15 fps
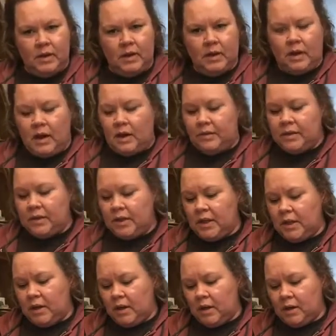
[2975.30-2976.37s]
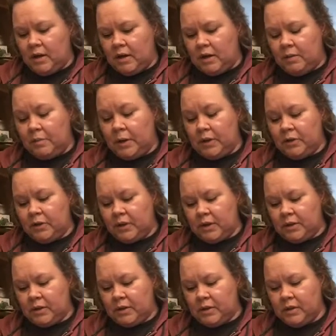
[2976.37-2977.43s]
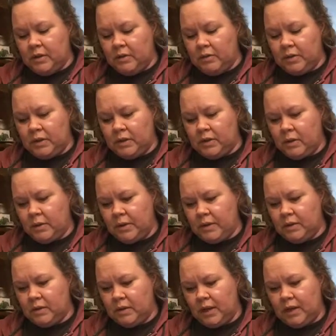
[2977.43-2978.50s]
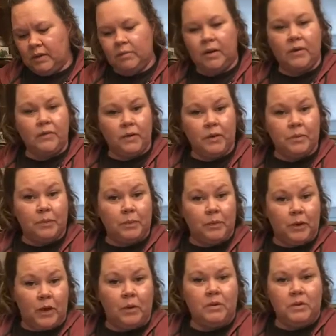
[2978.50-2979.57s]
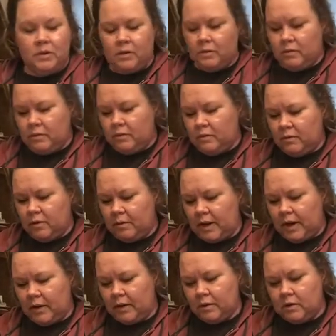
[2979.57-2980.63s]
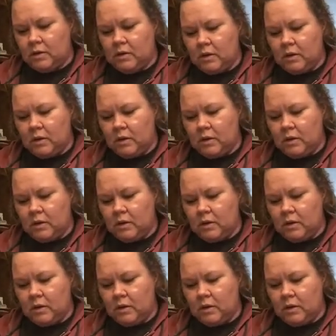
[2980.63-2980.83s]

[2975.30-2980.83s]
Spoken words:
Pinterest, which is always like my first go-to for patterns,